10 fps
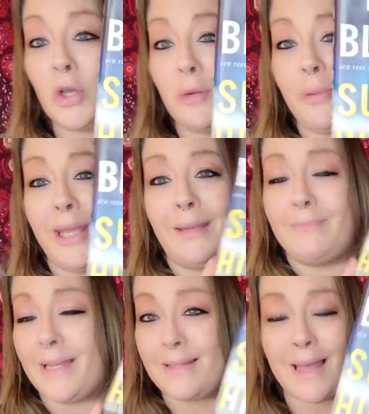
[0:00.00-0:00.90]
Could be
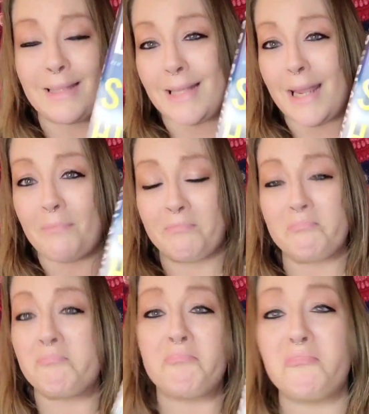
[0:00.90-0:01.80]
his last name.
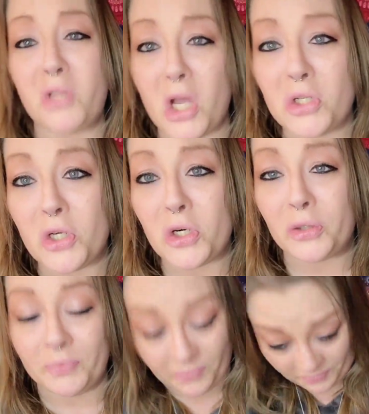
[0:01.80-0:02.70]
Not
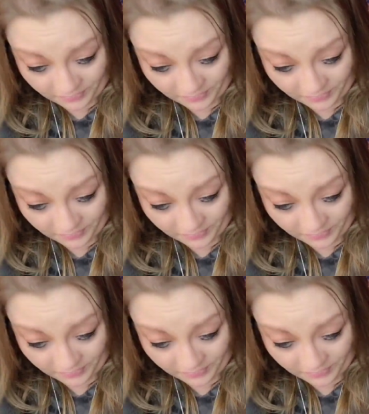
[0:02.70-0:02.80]
sure.